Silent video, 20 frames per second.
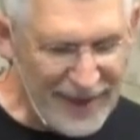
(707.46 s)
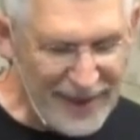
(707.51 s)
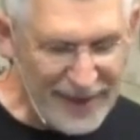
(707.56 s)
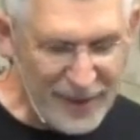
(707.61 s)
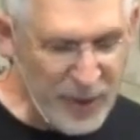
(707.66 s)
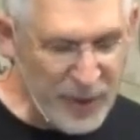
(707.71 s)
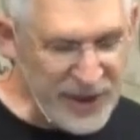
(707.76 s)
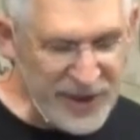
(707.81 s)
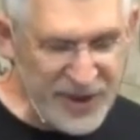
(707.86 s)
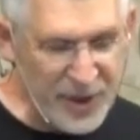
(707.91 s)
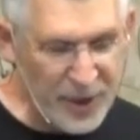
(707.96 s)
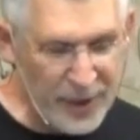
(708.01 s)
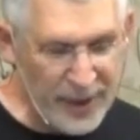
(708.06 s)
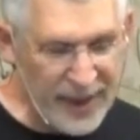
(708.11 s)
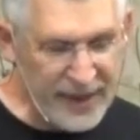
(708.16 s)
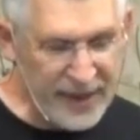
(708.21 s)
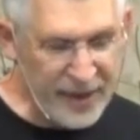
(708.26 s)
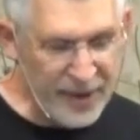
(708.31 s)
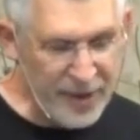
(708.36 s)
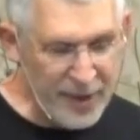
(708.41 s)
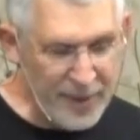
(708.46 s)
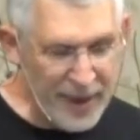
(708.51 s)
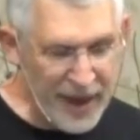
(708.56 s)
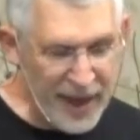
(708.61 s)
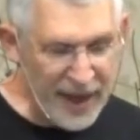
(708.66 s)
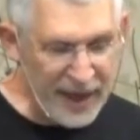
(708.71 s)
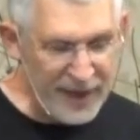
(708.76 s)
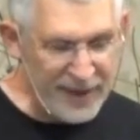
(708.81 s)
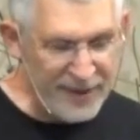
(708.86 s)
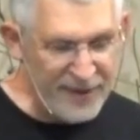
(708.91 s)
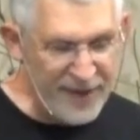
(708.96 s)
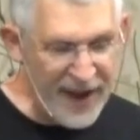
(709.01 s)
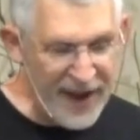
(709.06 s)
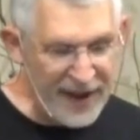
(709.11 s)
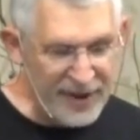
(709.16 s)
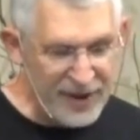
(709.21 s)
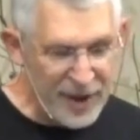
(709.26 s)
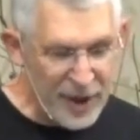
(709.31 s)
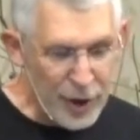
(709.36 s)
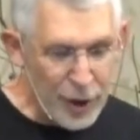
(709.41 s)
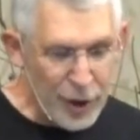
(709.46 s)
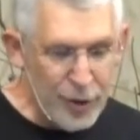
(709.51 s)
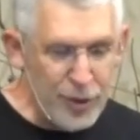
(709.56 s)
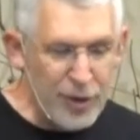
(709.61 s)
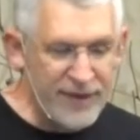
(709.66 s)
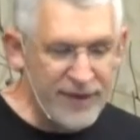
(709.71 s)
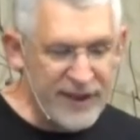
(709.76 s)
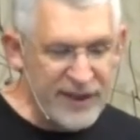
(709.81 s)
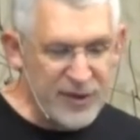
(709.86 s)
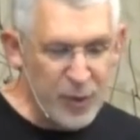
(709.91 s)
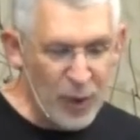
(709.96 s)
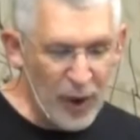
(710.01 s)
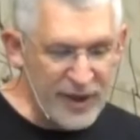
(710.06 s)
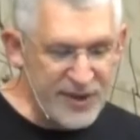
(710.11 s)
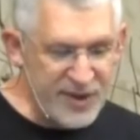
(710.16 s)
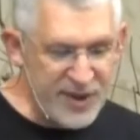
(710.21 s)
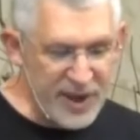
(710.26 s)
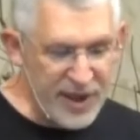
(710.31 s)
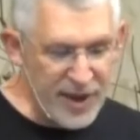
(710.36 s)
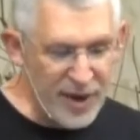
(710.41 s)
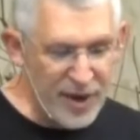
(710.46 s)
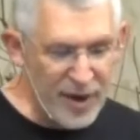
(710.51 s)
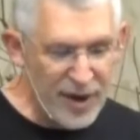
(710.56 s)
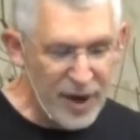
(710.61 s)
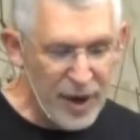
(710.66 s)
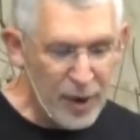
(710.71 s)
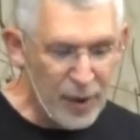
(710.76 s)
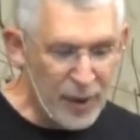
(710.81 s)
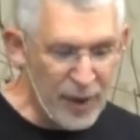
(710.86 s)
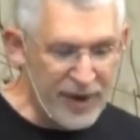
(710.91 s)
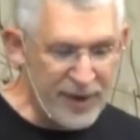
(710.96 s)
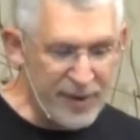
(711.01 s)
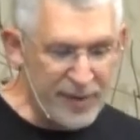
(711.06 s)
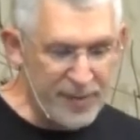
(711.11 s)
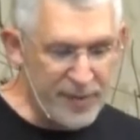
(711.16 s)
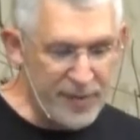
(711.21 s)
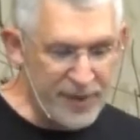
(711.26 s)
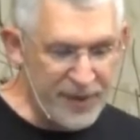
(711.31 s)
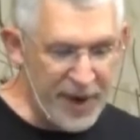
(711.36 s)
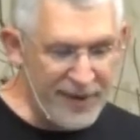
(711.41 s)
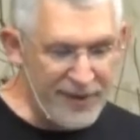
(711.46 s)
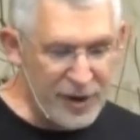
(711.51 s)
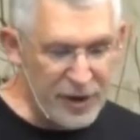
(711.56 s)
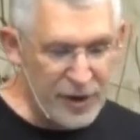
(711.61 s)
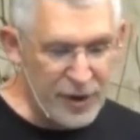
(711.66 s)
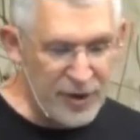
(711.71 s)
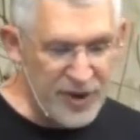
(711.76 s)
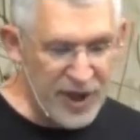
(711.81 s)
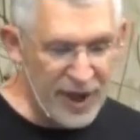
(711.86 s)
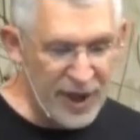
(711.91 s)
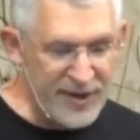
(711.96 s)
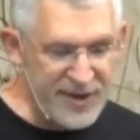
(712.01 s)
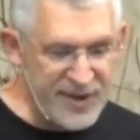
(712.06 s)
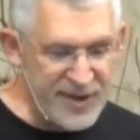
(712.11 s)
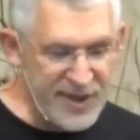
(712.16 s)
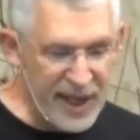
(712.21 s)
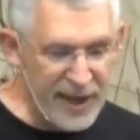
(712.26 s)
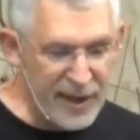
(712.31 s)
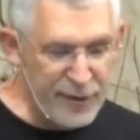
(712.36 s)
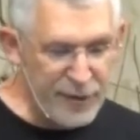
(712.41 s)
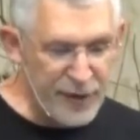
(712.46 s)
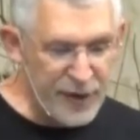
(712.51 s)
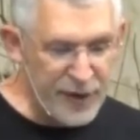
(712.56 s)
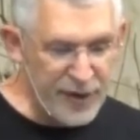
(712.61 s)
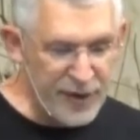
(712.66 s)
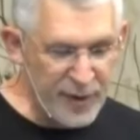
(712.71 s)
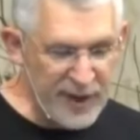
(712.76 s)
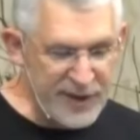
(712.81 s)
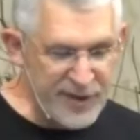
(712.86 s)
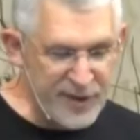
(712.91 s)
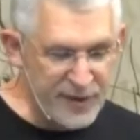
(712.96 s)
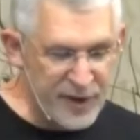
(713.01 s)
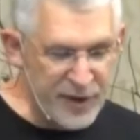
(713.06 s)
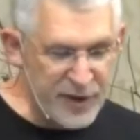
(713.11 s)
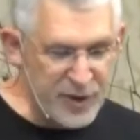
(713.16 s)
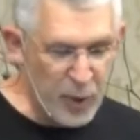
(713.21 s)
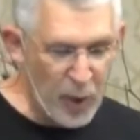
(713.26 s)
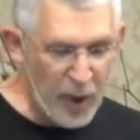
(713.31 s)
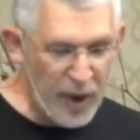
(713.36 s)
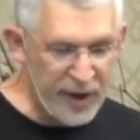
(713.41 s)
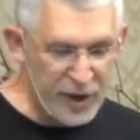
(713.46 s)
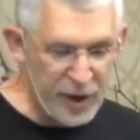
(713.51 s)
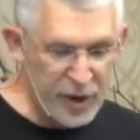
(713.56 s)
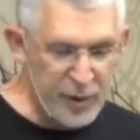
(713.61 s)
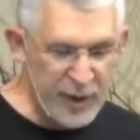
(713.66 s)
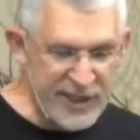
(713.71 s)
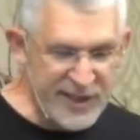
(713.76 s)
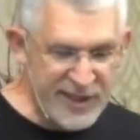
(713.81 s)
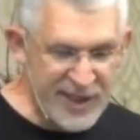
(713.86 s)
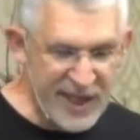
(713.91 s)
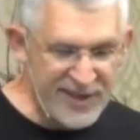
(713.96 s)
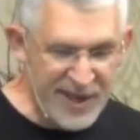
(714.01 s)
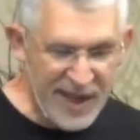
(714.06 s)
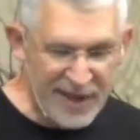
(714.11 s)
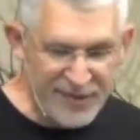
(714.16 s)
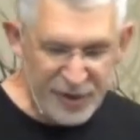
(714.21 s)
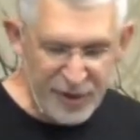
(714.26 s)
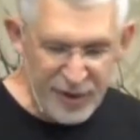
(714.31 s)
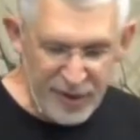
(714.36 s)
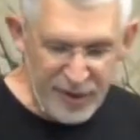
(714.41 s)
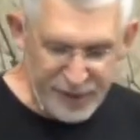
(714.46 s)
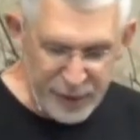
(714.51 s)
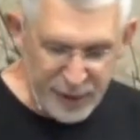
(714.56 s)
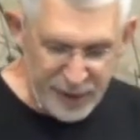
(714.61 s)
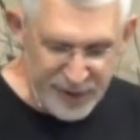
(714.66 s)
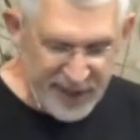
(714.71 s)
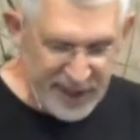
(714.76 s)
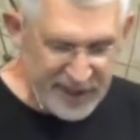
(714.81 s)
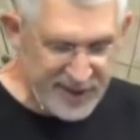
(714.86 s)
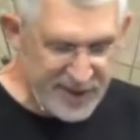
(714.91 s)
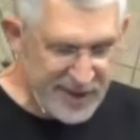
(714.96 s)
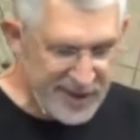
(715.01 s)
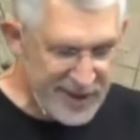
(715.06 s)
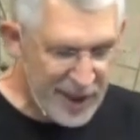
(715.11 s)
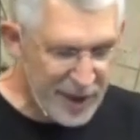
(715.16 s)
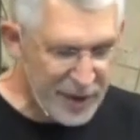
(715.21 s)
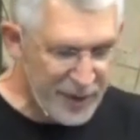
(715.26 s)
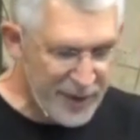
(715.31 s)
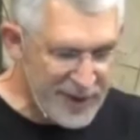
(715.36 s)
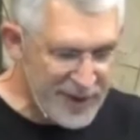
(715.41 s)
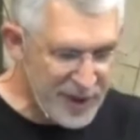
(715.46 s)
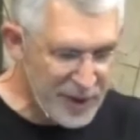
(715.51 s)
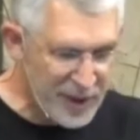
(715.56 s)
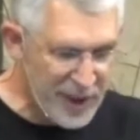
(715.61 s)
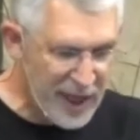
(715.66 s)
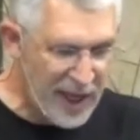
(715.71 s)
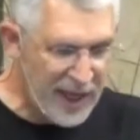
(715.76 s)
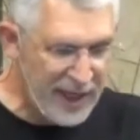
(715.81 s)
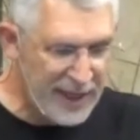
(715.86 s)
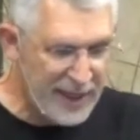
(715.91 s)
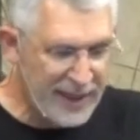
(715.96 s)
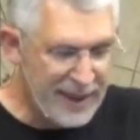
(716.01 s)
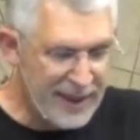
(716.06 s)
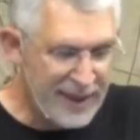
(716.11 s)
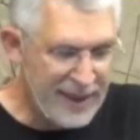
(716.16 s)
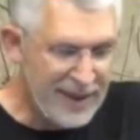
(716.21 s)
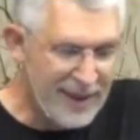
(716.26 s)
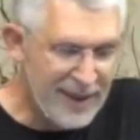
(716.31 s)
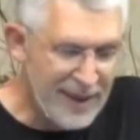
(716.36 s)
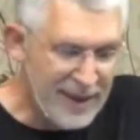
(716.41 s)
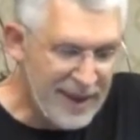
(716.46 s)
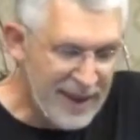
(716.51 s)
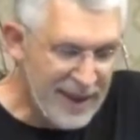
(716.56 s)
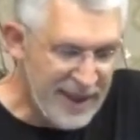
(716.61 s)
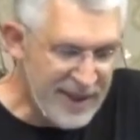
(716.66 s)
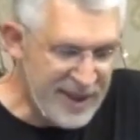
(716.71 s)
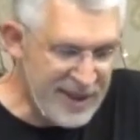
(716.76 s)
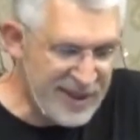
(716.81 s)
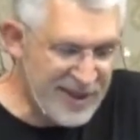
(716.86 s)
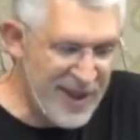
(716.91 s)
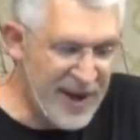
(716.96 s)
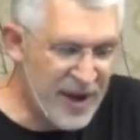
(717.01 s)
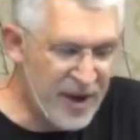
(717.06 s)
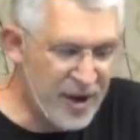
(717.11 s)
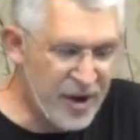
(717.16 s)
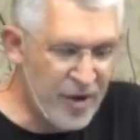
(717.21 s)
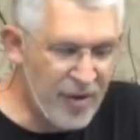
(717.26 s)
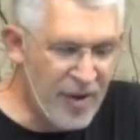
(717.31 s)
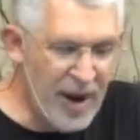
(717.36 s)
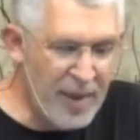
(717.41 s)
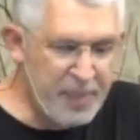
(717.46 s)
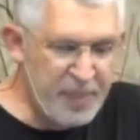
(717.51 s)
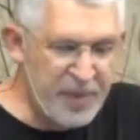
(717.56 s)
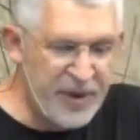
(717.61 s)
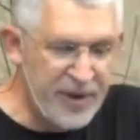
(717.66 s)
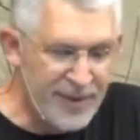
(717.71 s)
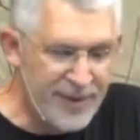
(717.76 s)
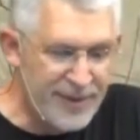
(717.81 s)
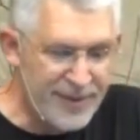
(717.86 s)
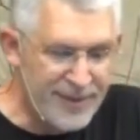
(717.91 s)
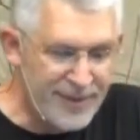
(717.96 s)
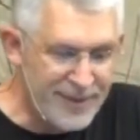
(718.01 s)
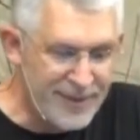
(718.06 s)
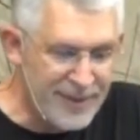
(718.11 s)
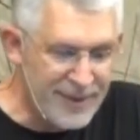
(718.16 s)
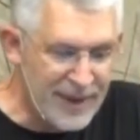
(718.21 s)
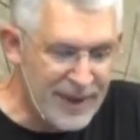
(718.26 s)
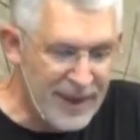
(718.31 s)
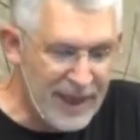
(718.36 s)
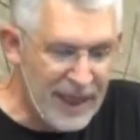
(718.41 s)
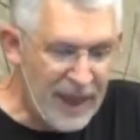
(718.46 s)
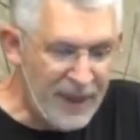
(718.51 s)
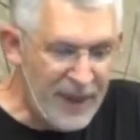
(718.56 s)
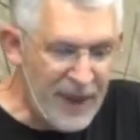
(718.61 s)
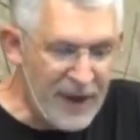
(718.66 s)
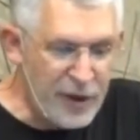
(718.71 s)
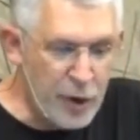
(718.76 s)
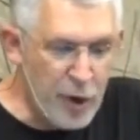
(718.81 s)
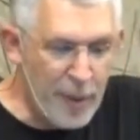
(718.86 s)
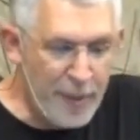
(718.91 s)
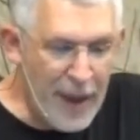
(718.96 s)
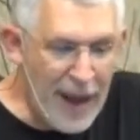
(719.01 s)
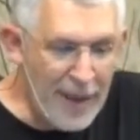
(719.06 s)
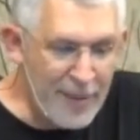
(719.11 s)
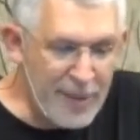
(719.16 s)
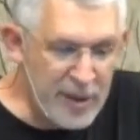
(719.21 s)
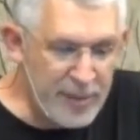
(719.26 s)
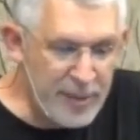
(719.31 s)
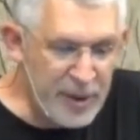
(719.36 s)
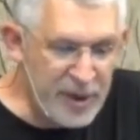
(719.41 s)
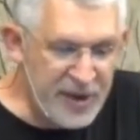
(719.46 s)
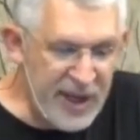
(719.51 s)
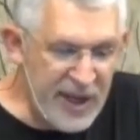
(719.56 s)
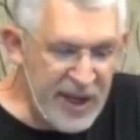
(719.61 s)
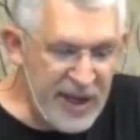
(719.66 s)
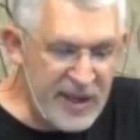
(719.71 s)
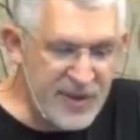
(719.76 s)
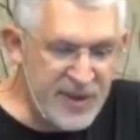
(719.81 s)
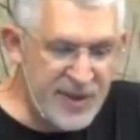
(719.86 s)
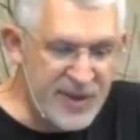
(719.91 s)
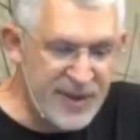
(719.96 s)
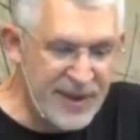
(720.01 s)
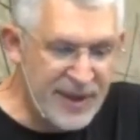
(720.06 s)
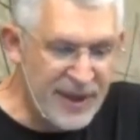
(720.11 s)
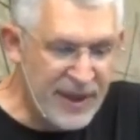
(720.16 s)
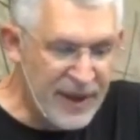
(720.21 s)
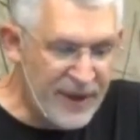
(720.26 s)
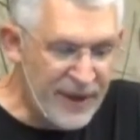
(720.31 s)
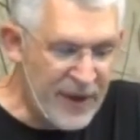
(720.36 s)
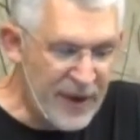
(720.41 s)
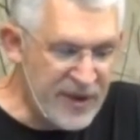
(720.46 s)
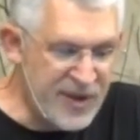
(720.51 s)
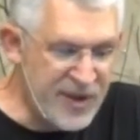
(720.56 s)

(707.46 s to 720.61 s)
we just don't like hearing about it. In fact, who of us wants to hear what David goes on to say in ver- the rest of verse 1? Look what he says after the fool says in his heart, There is no God. He says, They are corrupt, they do abominable deeds. There's